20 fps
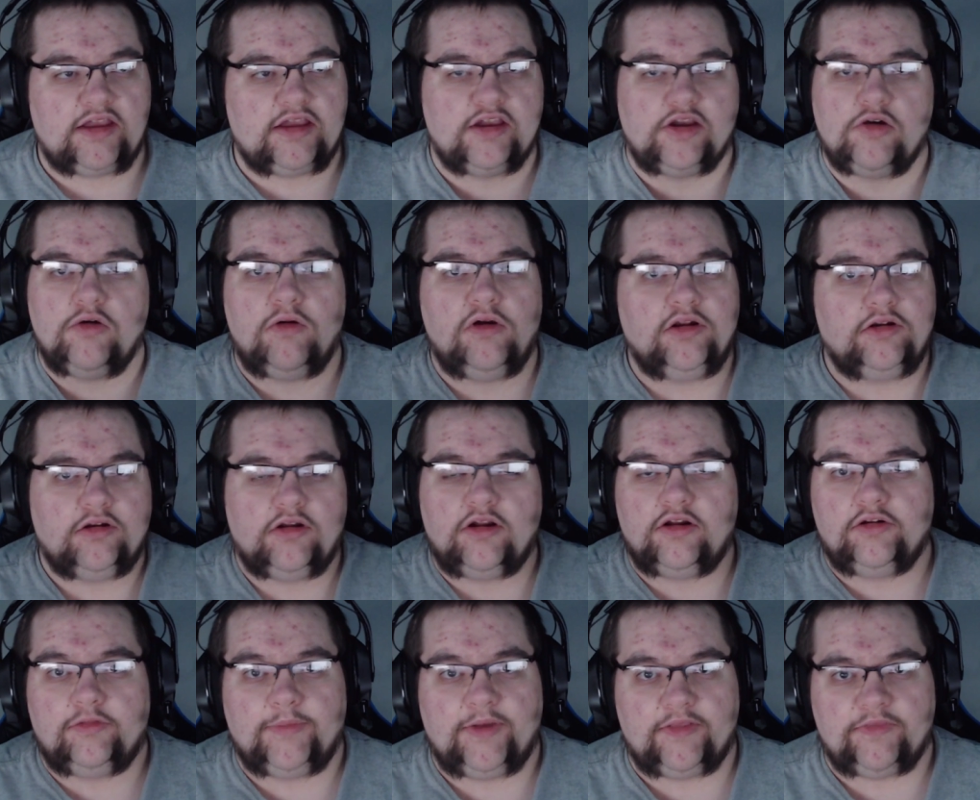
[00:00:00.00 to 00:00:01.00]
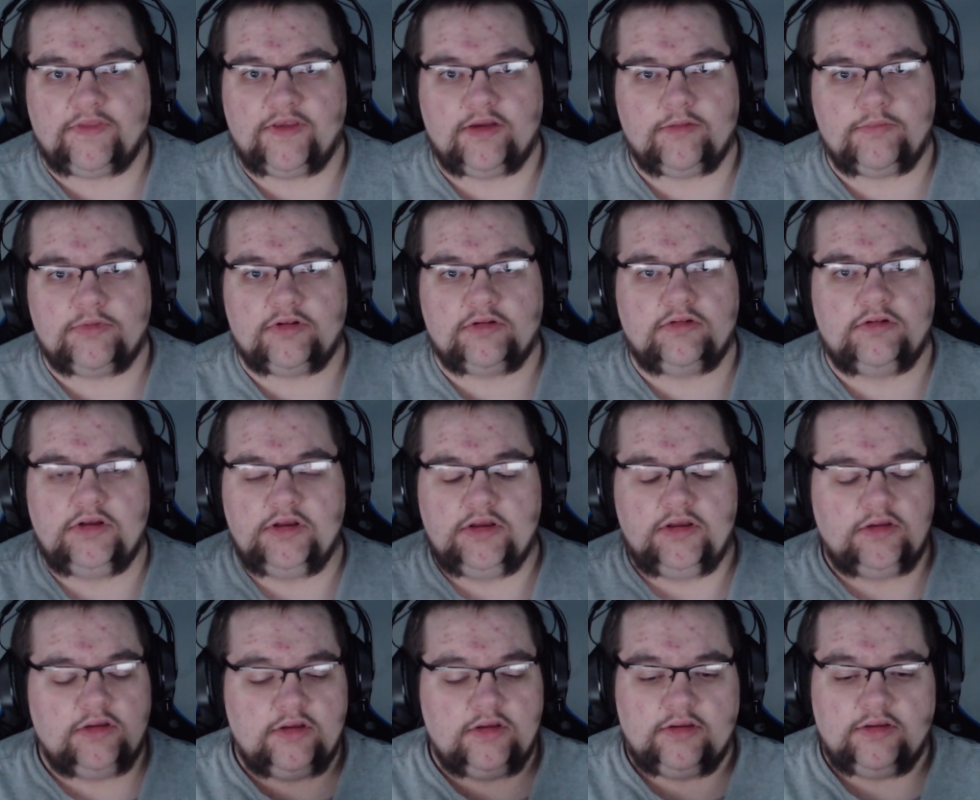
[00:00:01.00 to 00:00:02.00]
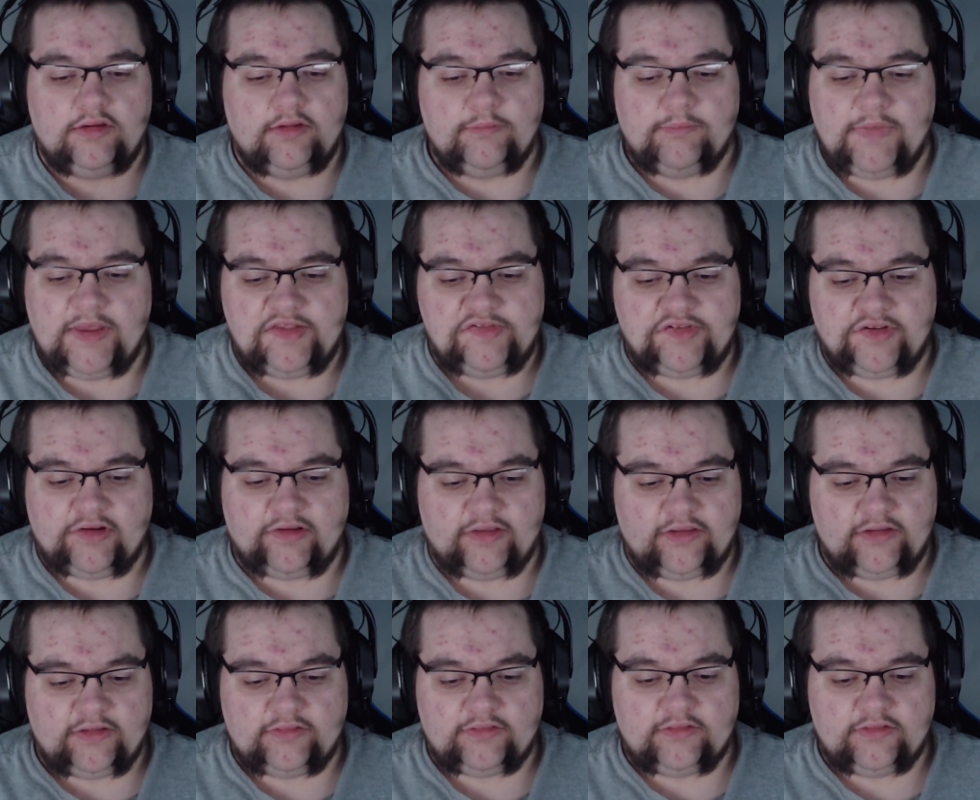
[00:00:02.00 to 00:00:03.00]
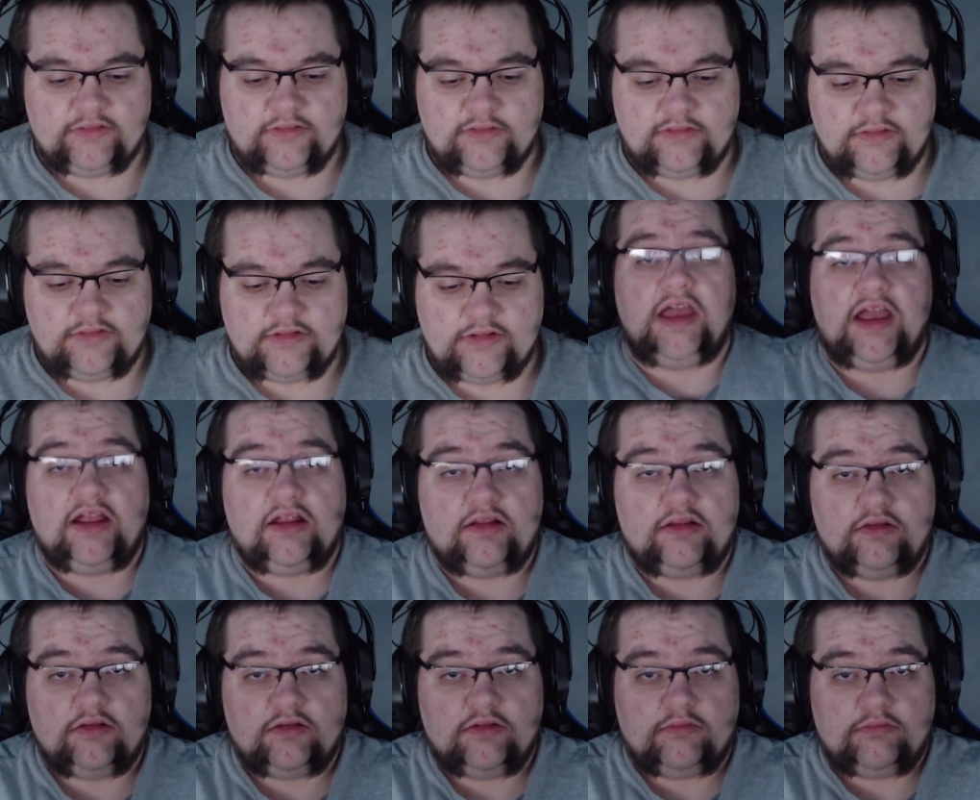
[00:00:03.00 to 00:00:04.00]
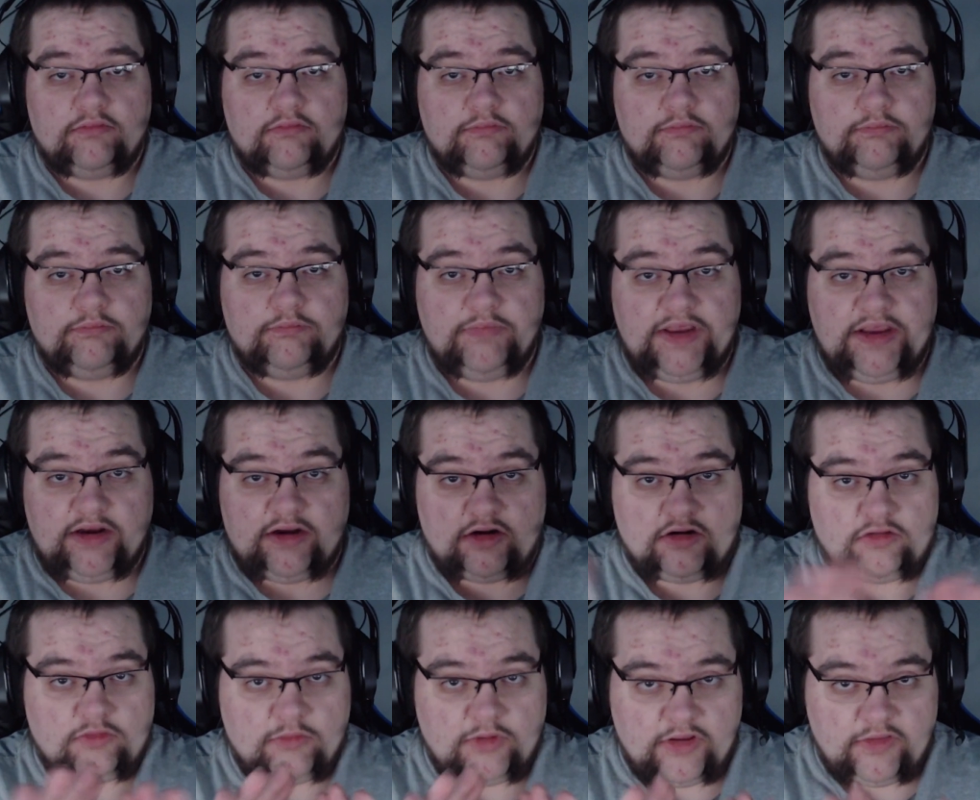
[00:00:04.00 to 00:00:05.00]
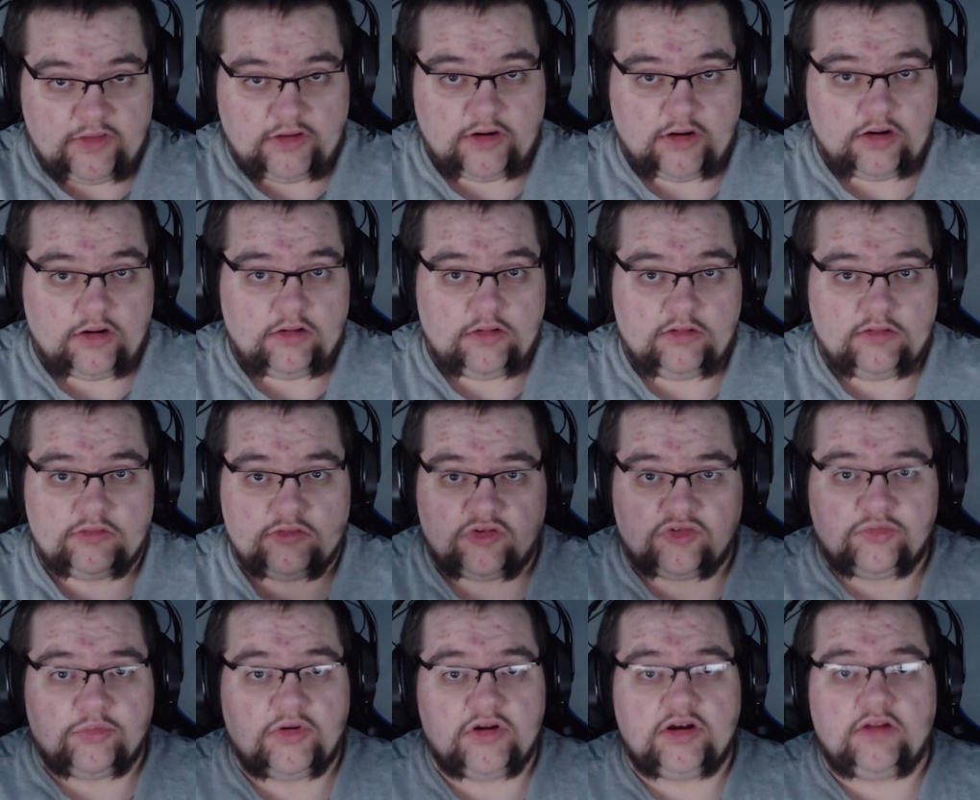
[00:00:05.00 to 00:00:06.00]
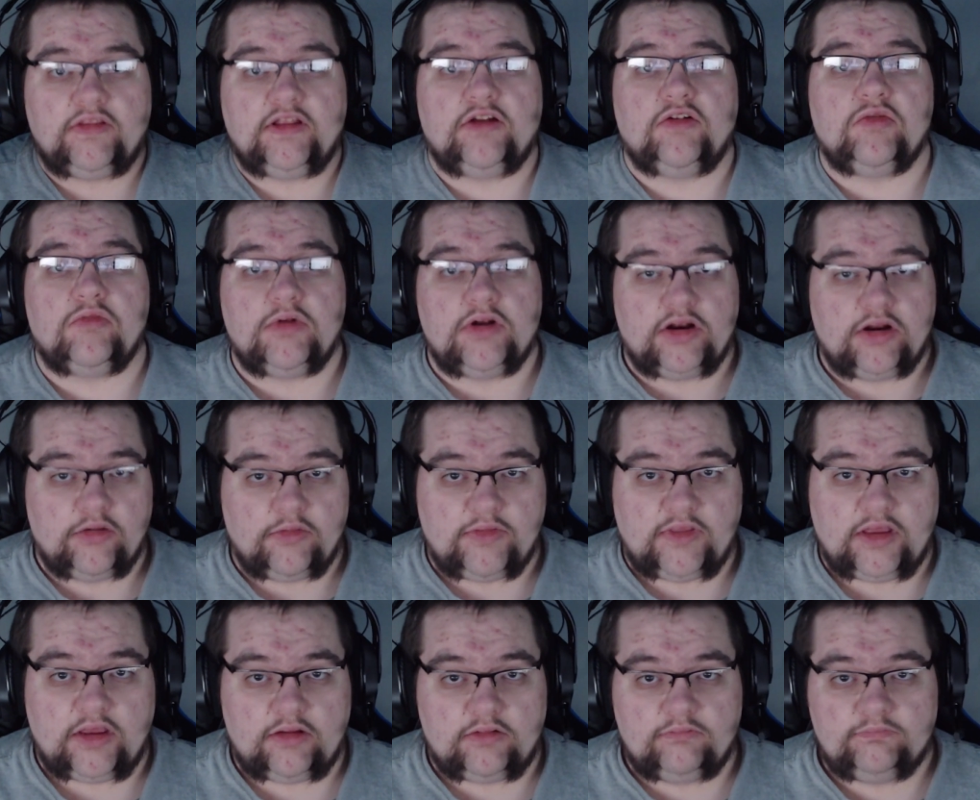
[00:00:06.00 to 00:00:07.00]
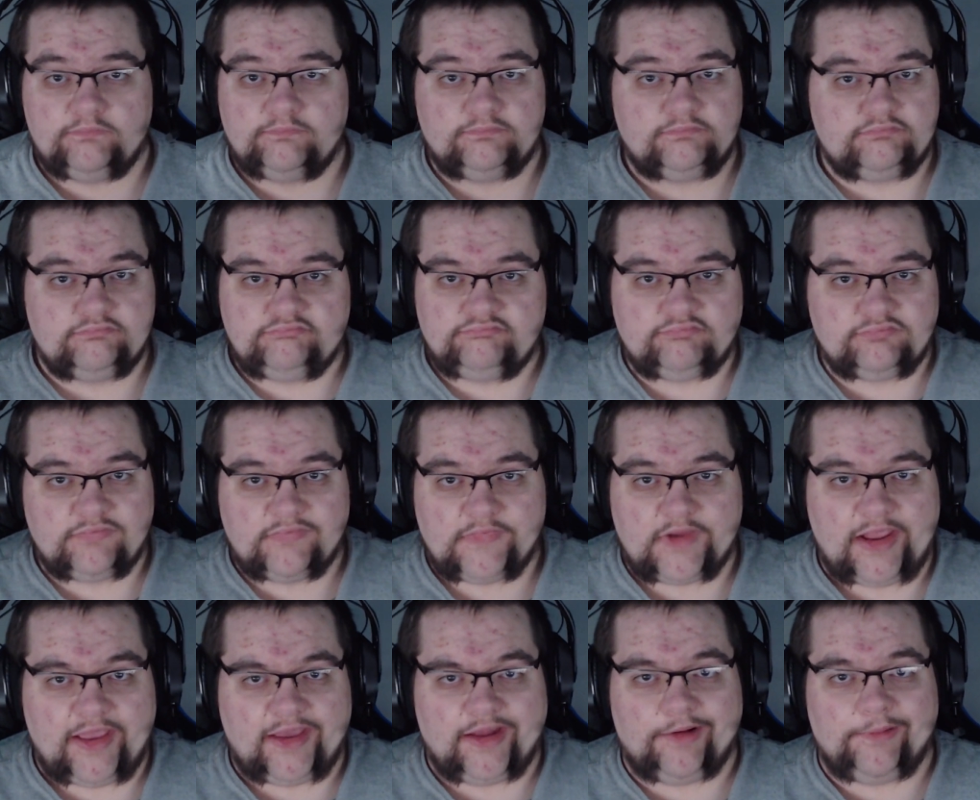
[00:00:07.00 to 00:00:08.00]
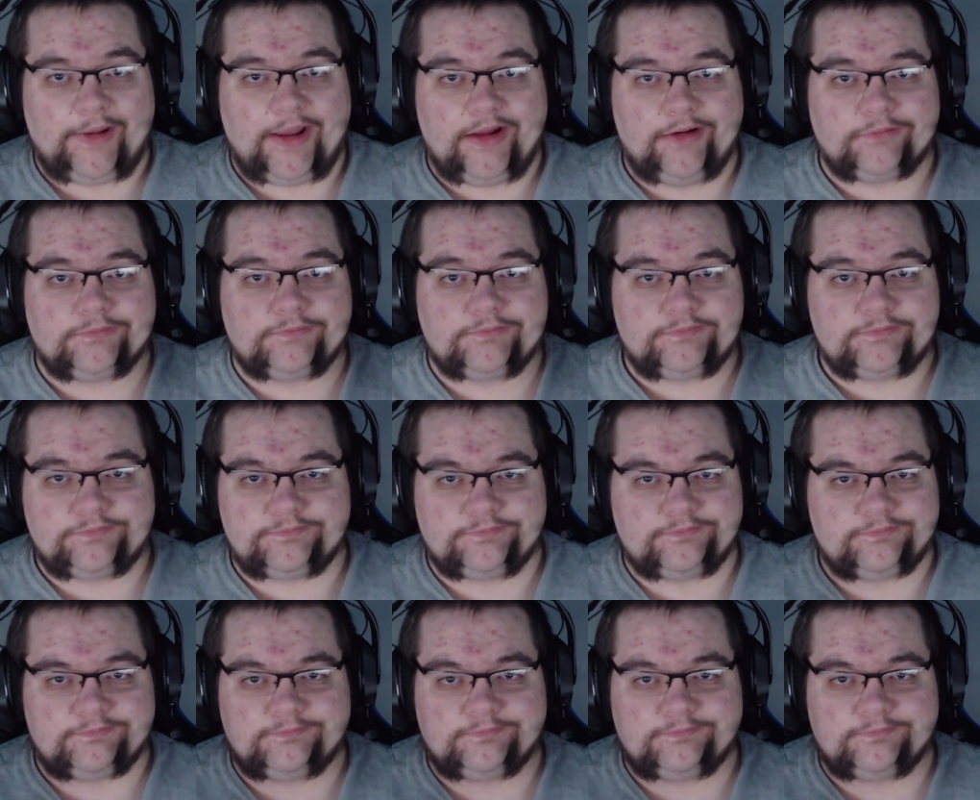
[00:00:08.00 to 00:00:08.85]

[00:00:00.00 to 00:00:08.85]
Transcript: I could go on and on about that, but basically, that being out of the way there, just wanted to let everyone know that I don't, I don't,